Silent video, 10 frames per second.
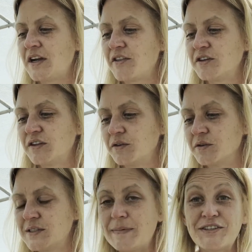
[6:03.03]
another
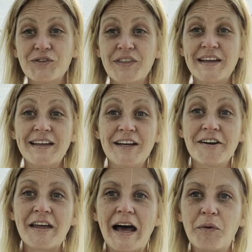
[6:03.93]
little special thing
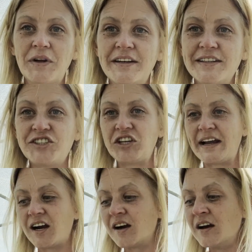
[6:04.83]
here that I wanted to
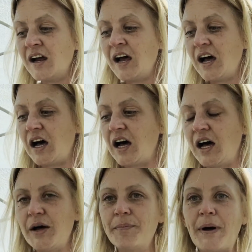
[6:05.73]
share.
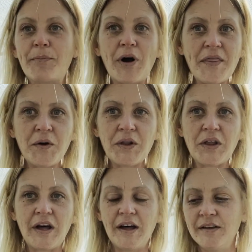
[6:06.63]
Uh, my
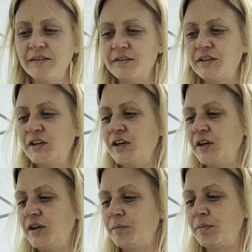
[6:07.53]
brother-in-law
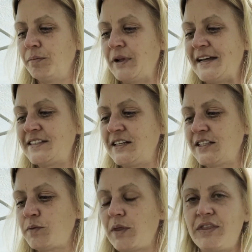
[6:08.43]
blessed
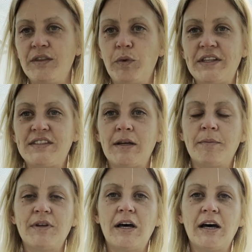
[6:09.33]
us with, with
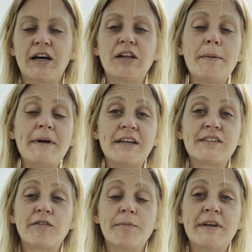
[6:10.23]
some uh,
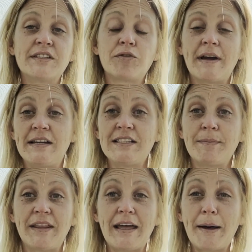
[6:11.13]
clippings from his Granny
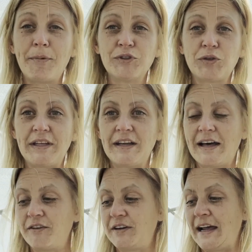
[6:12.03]
Smith apple tree
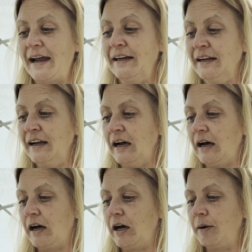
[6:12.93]
the other day.
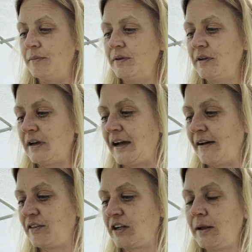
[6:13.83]
Um, I
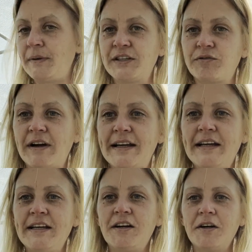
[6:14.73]
have the clippings right
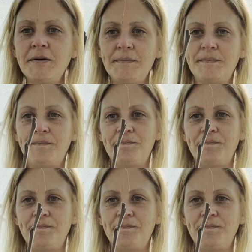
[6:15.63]
here.